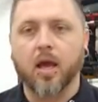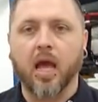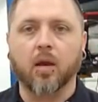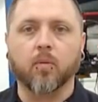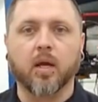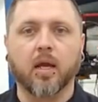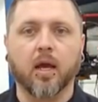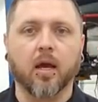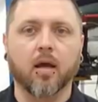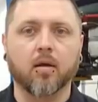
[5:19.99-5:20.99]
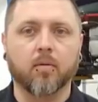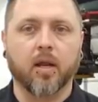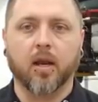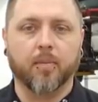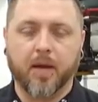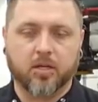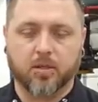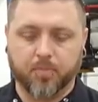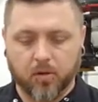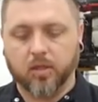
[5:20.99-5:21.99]
And we, uh, we ended up
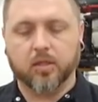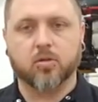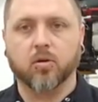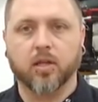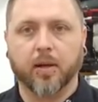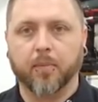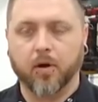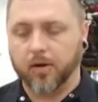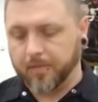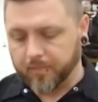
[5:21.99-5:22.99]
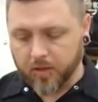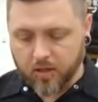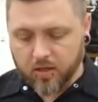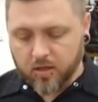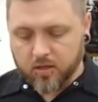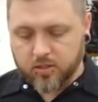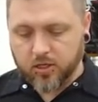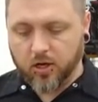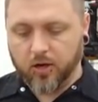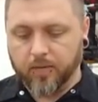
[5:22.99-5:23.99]
actually pulling this whole thing apart.
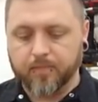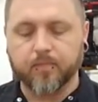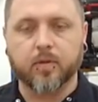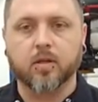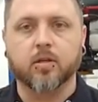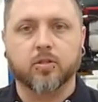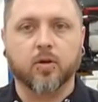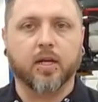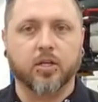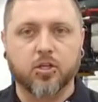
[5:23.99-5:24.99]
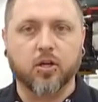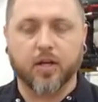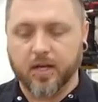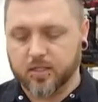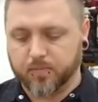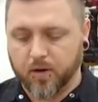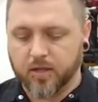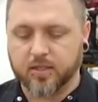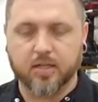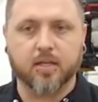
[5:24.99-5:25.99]
So, so I could show you guys the
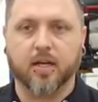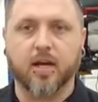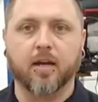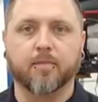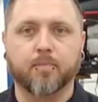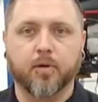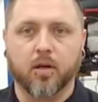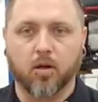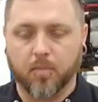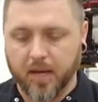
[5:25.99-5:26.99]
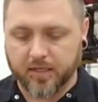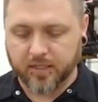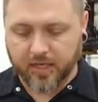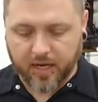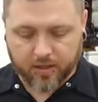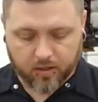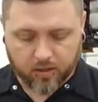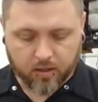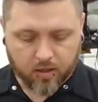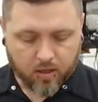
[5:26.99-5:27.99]
process. I kind of put it all back
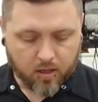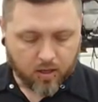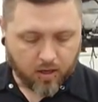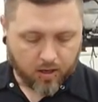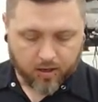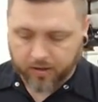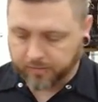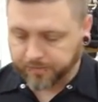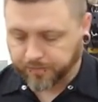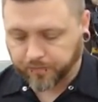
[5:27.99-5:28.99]
together. Um,